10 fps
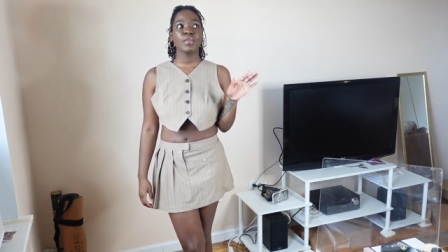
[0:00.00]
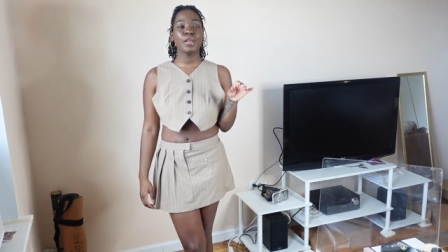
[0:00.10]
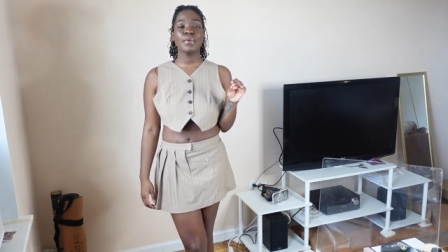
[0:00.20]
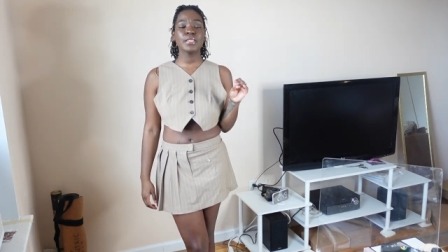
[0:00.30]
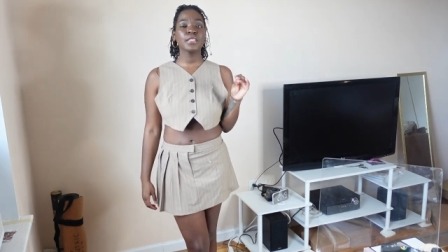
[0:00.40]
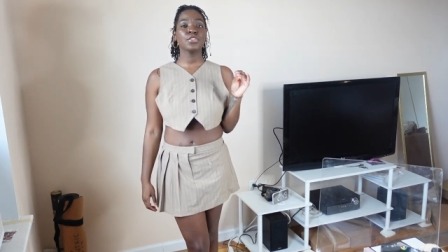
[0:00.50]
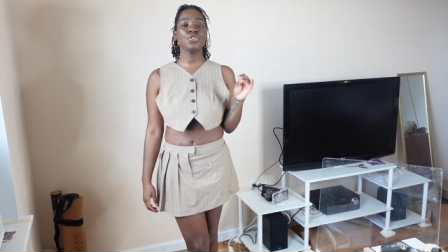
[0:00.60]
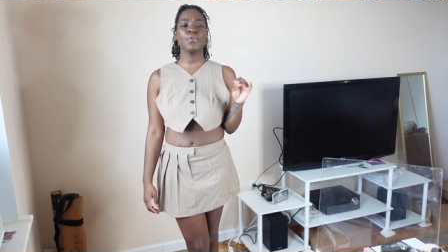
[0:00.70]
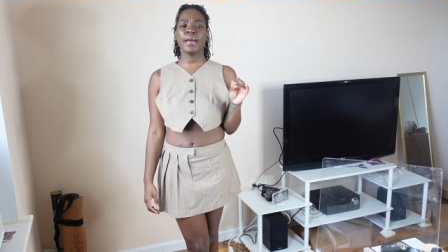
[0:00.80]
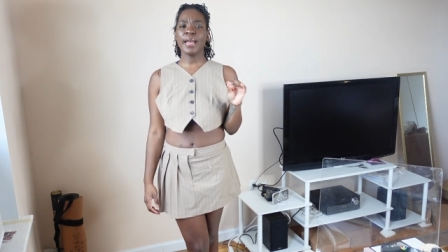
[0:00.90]
it wasn't
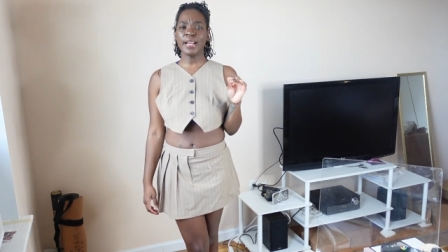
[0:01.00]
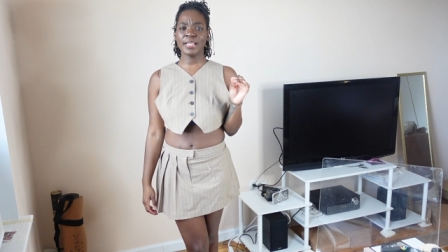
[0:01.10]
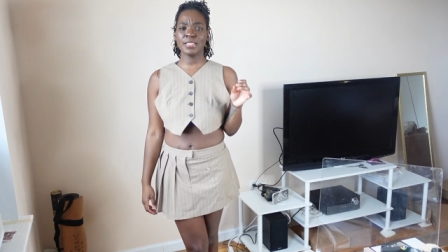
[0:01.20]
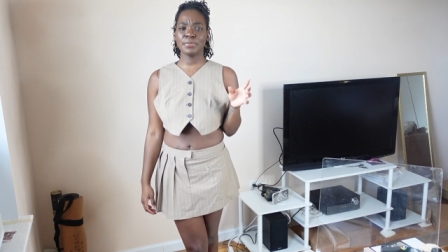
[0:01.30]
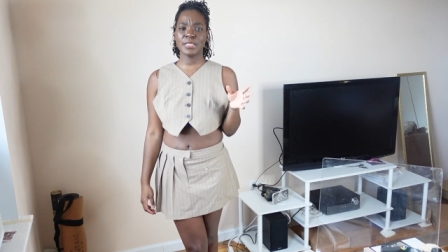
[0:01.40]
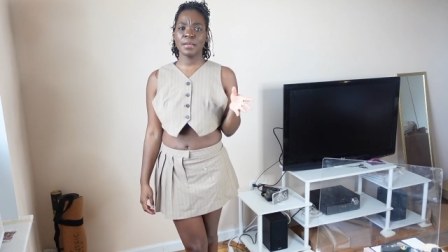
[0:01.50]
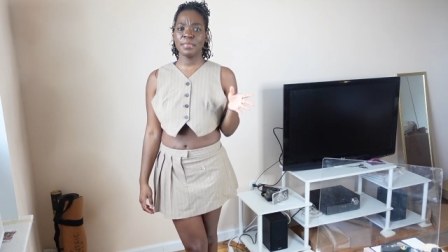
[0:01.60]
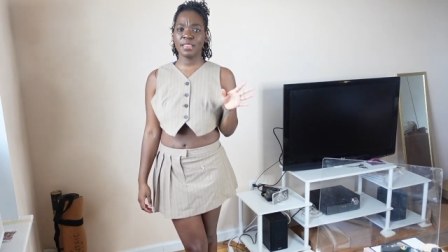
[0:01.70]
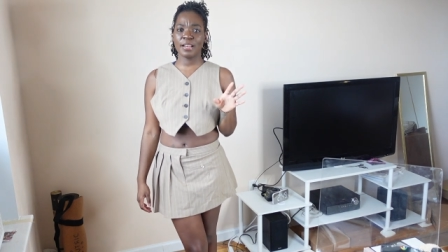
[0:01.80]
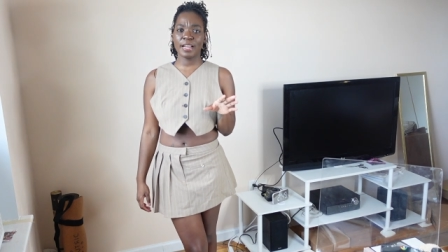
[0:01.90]
too bad because it was
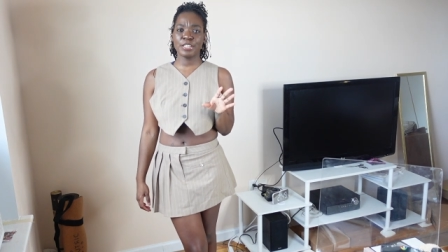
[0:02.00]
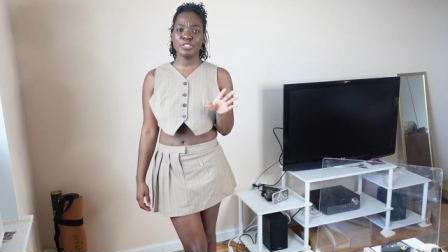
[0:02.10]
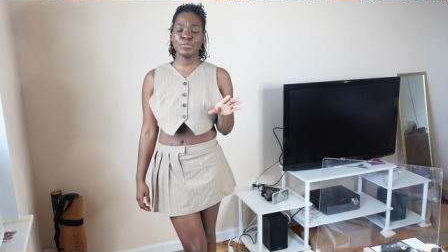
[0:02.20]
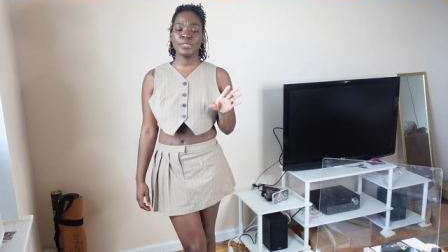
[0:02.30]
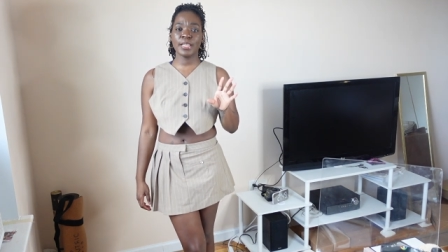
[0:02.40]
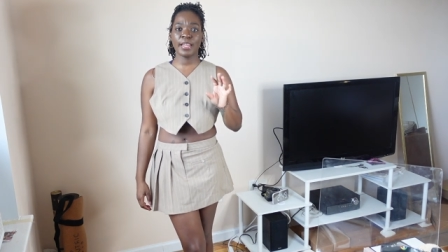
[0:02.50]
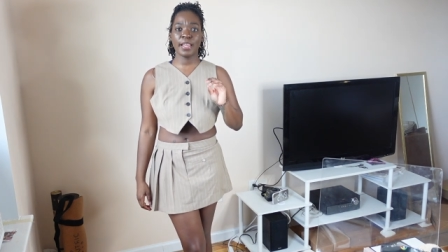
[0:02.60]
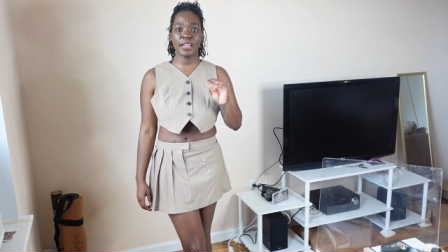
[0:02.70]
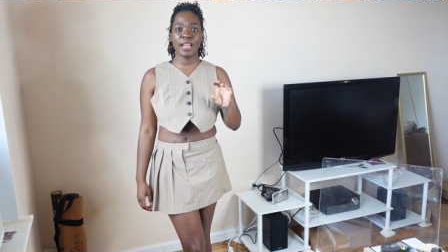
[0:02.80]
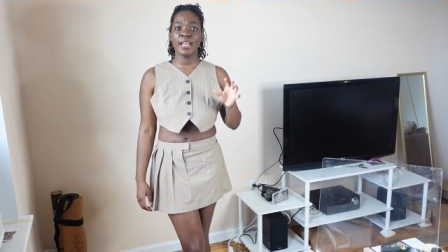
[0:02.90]
something that I could do to get
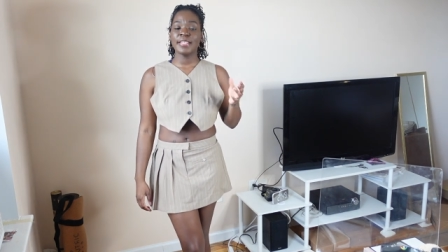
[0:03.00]
it